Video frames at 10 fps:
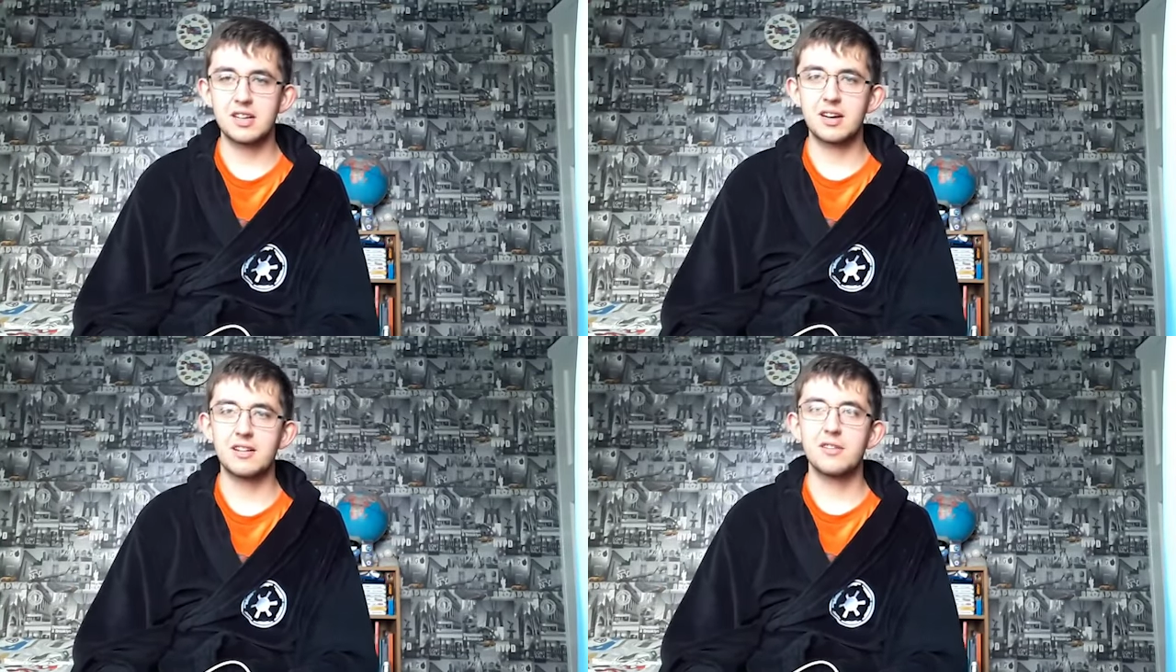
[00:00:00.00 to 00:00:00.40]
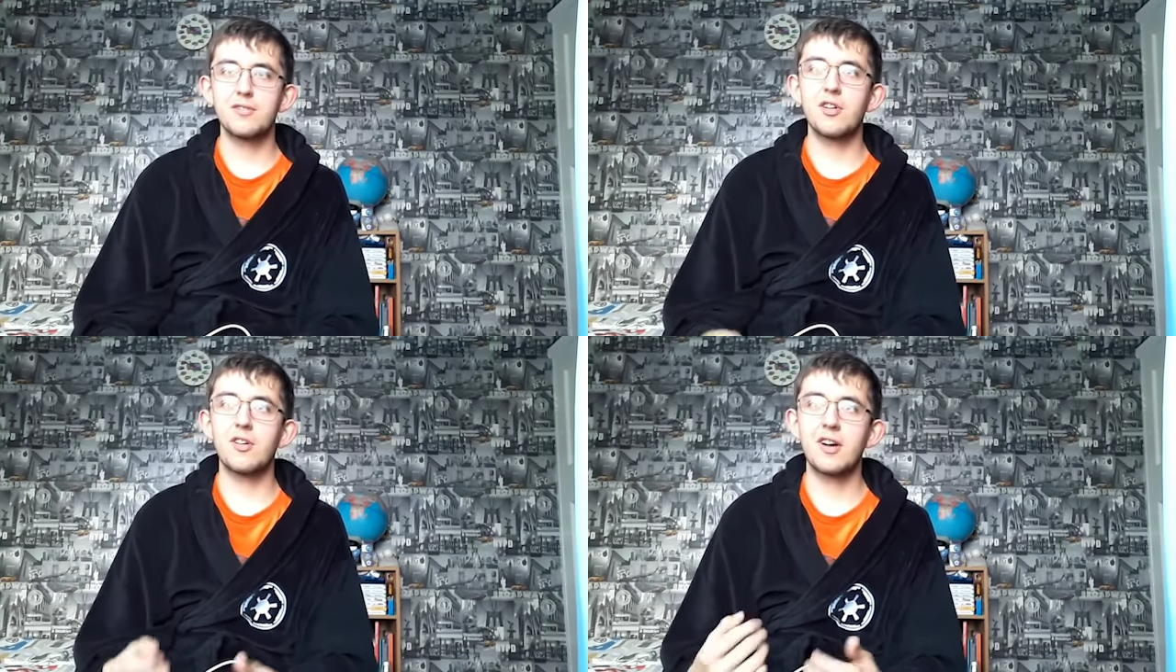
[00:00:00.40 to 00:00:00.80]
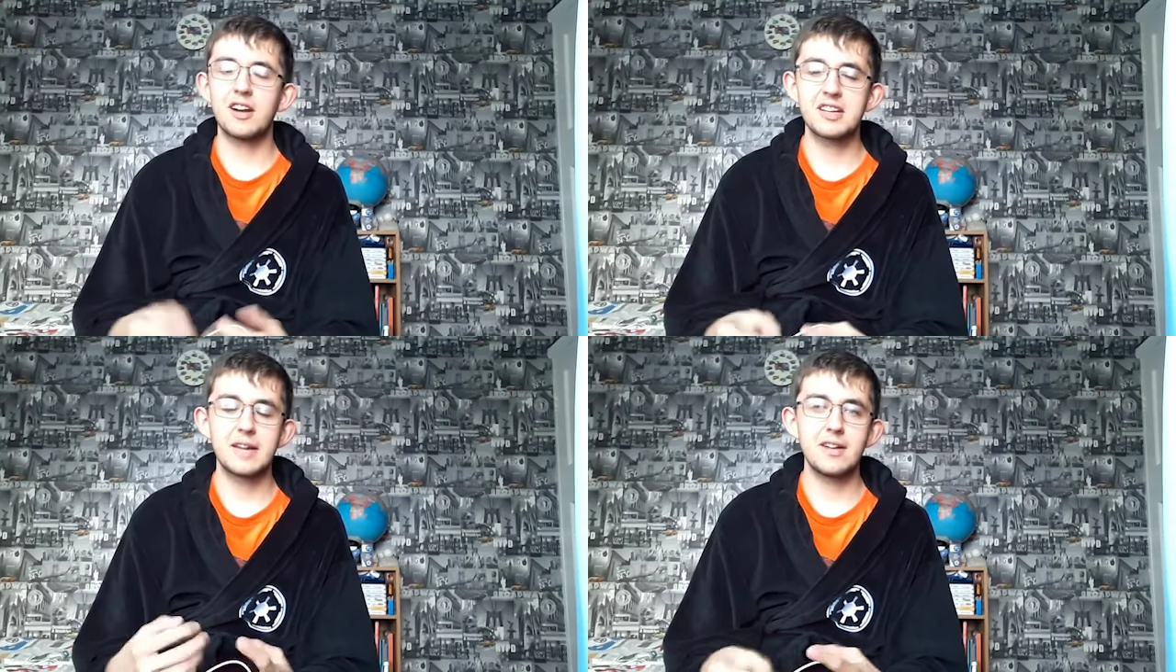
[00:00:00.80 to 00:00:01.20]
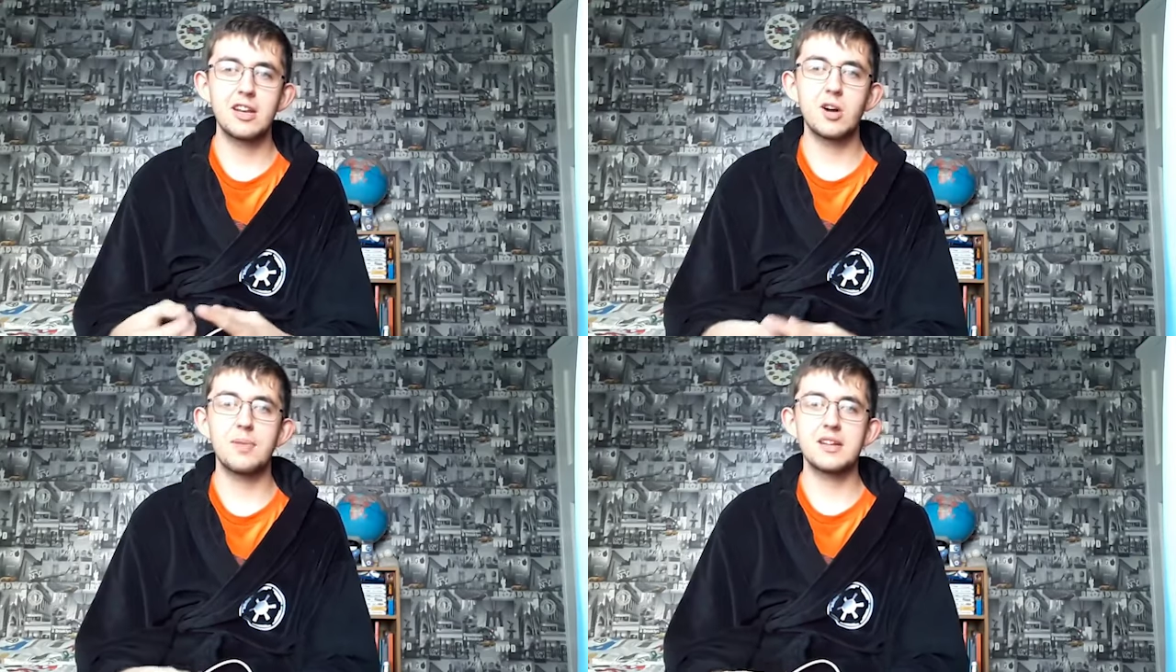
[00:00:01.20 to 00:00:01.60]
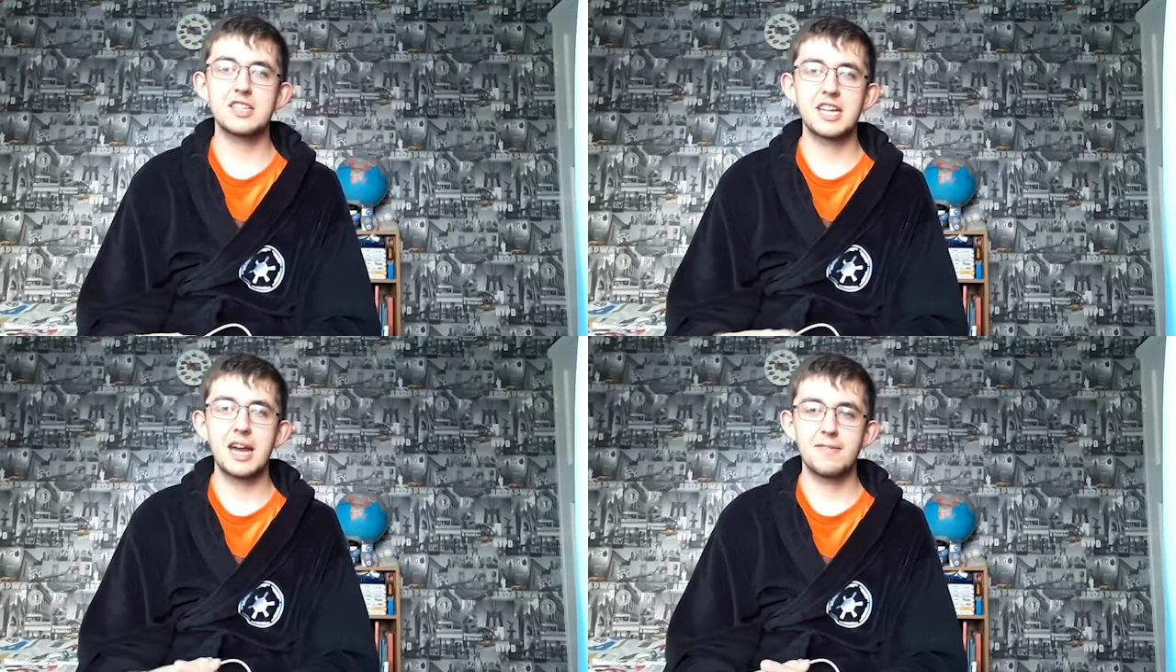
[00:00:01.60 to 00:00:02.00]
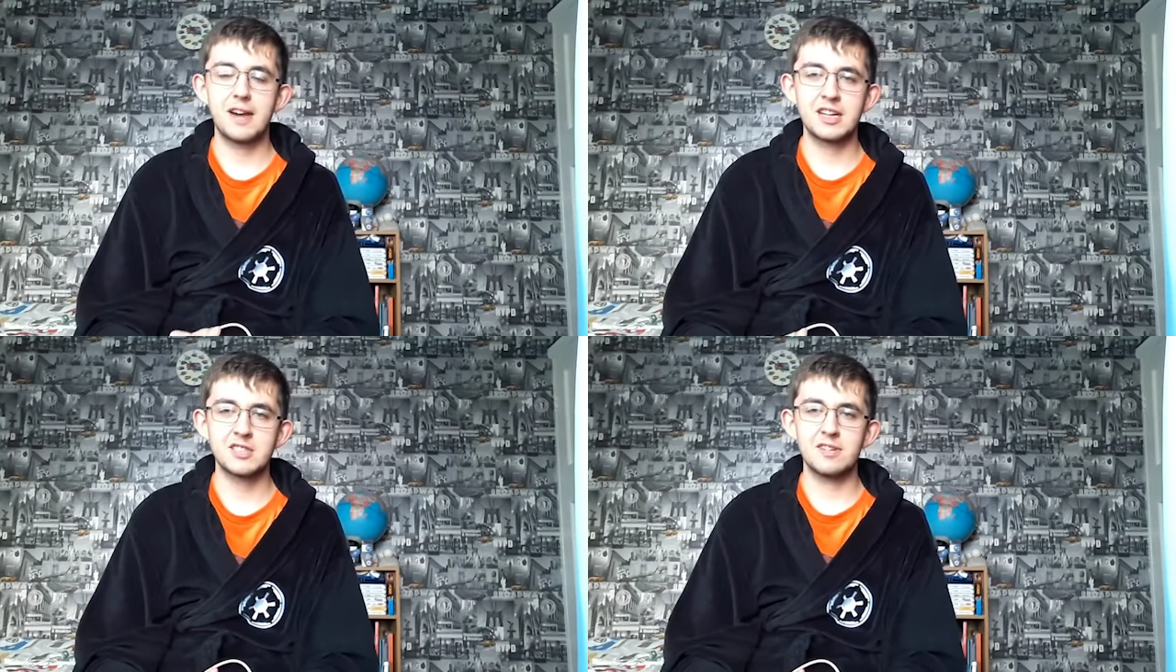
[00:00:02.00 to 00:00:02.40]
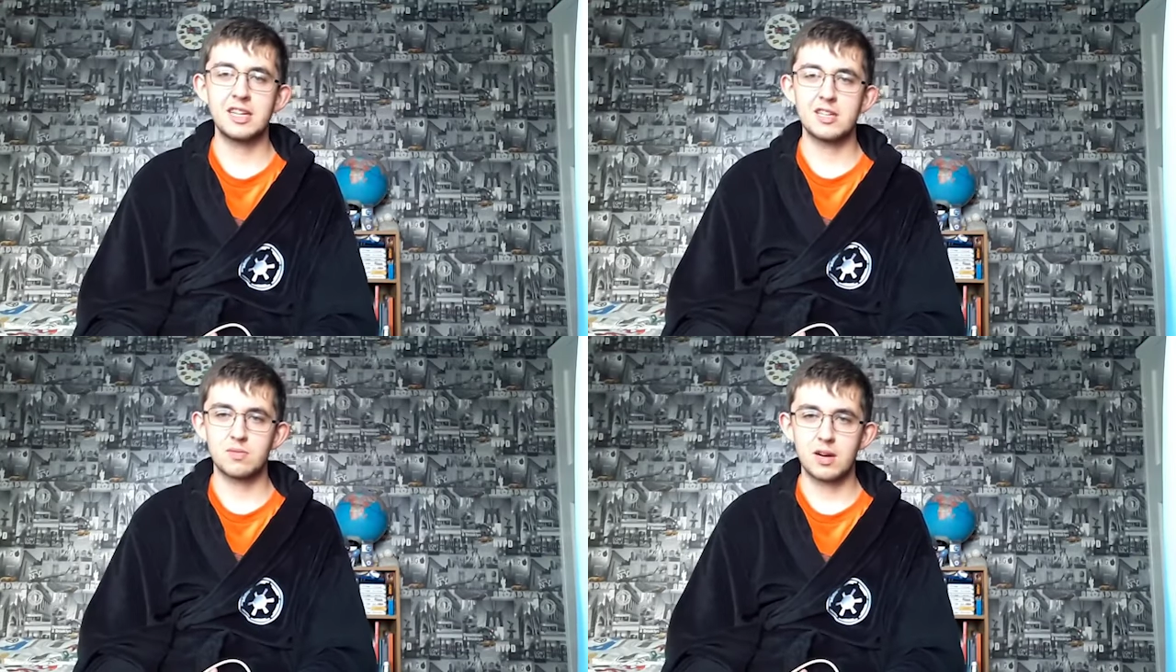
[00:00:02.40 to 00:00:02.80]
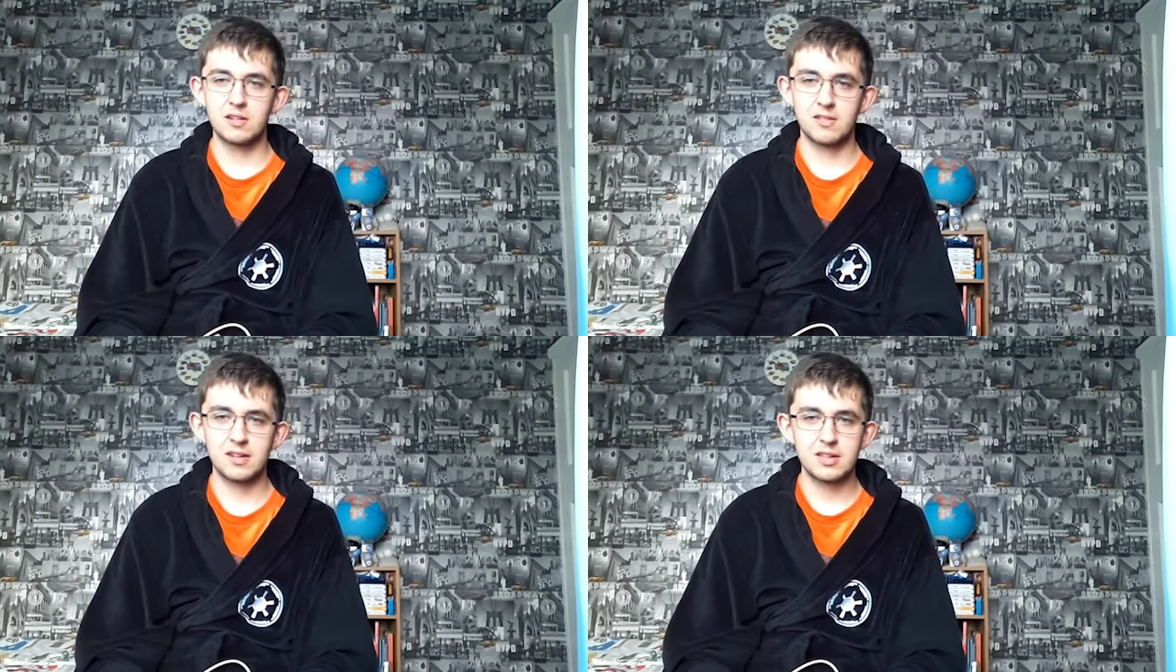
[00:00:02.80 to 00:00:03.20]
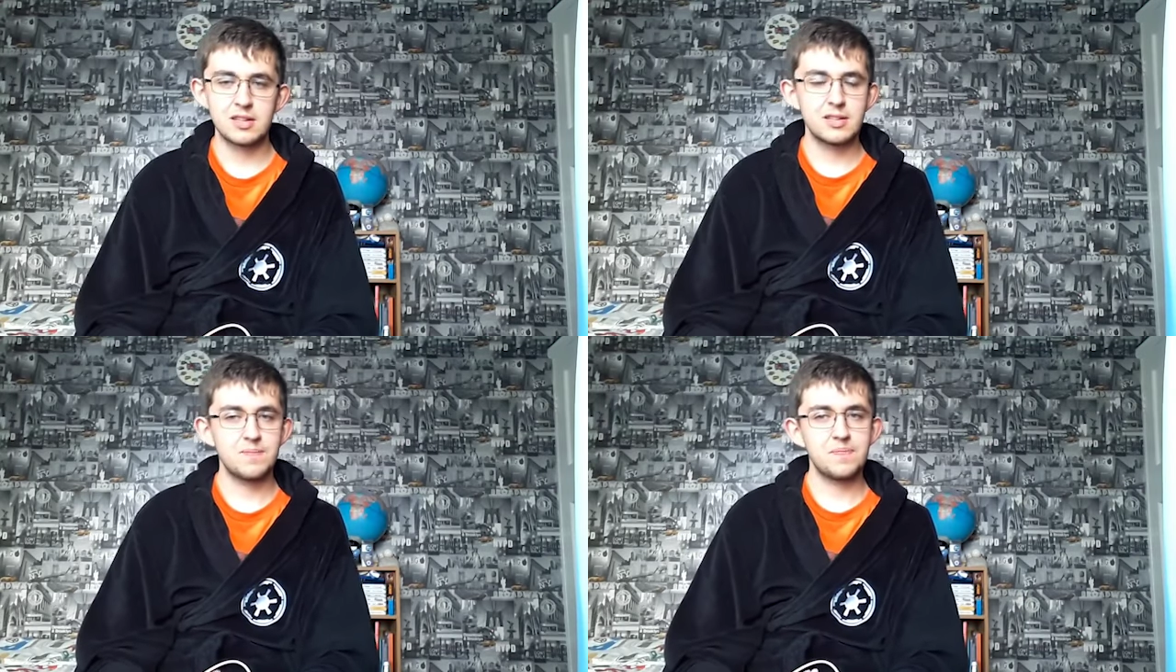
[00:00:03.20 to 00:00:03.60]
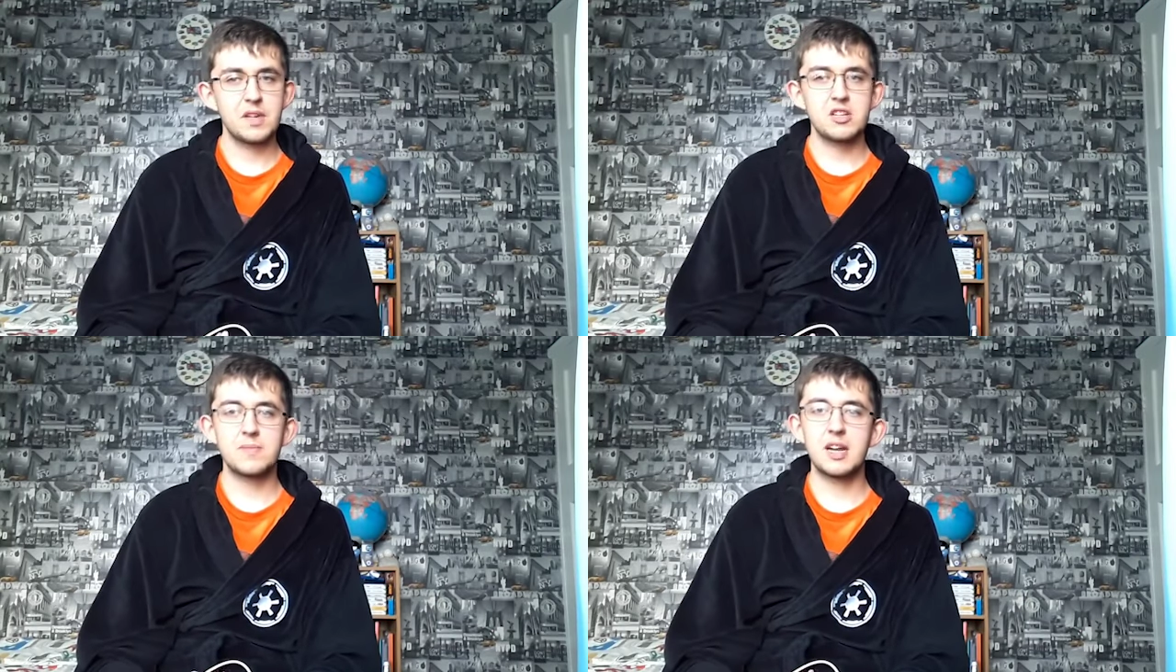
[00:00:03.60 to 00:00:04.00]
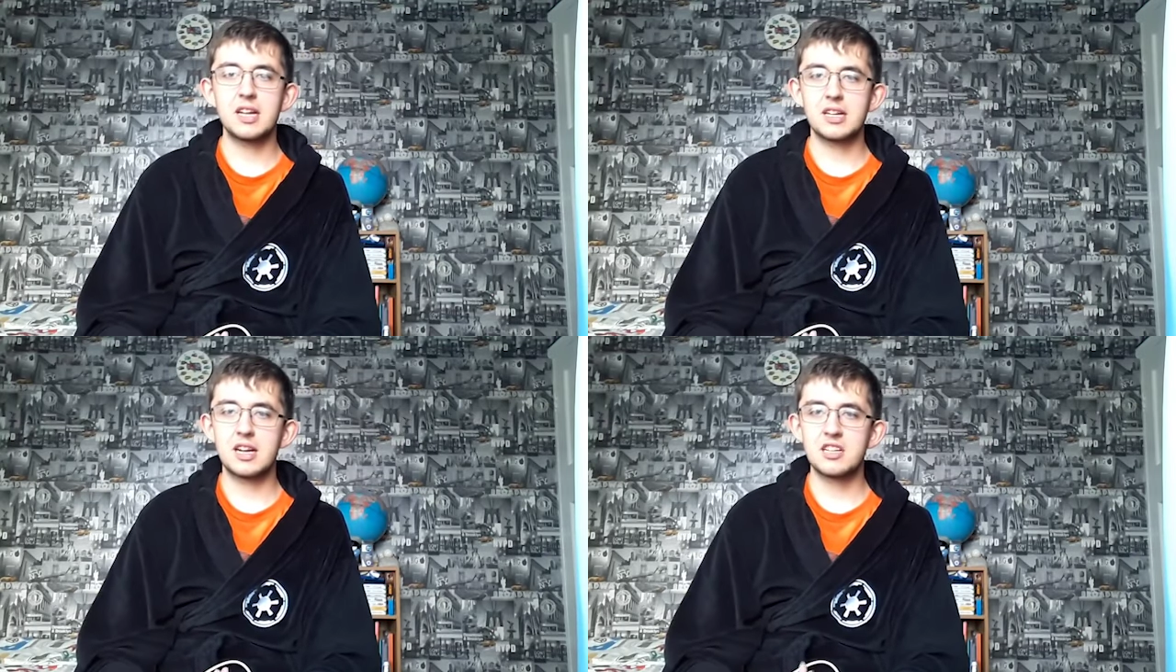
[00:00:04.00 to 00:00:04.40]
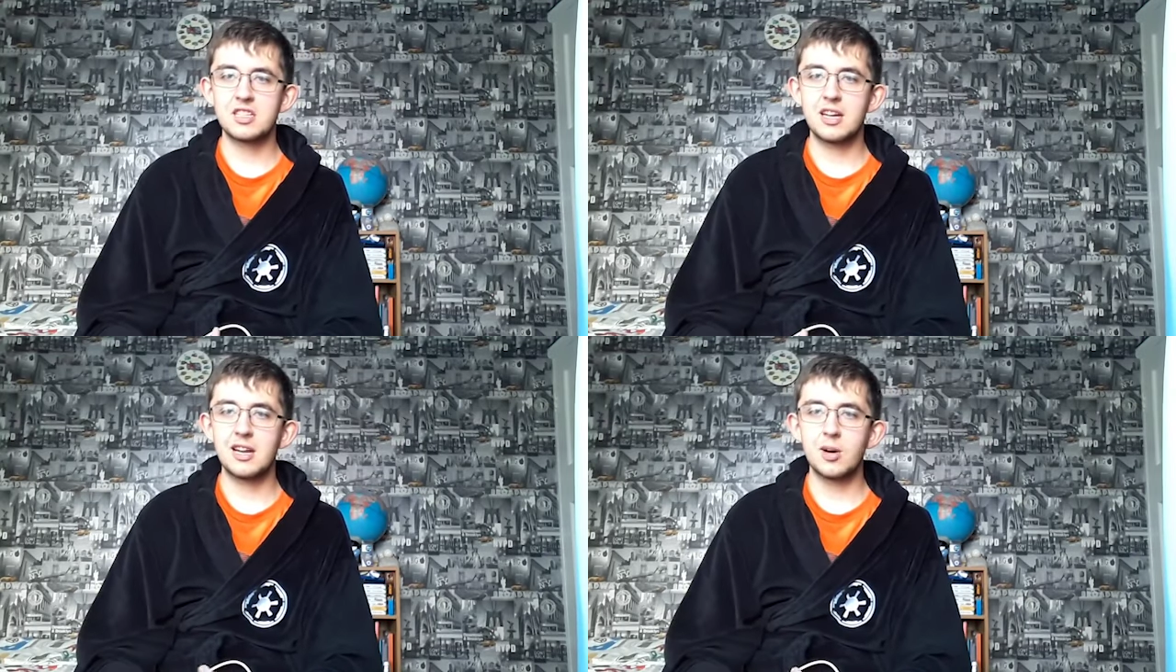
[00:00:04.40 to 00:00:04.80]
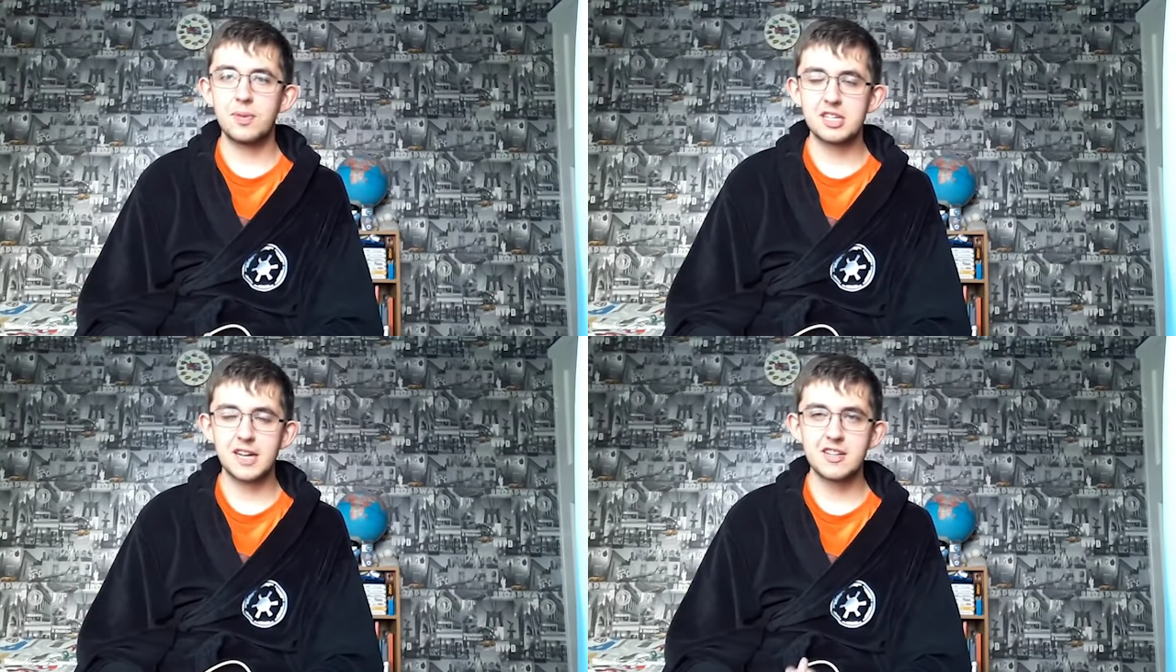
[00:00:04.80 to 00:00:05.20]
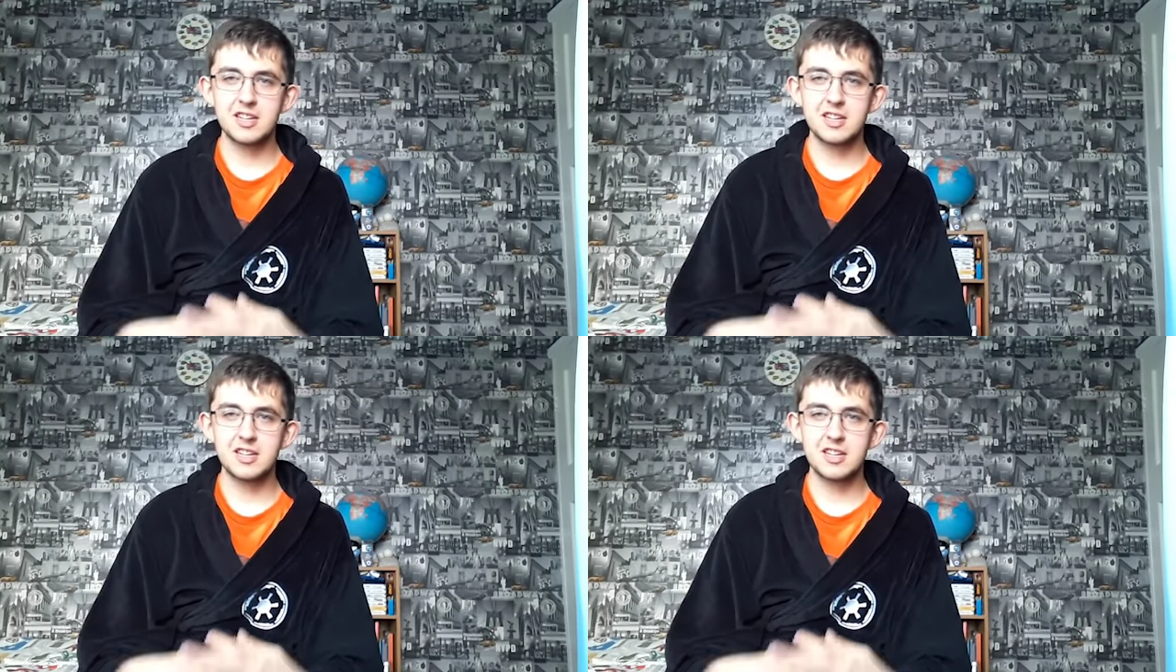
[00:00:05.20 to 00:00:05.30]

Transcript: and I thought I'd give it a little bit of scare factor in it as well to make the coaster a little bit scary.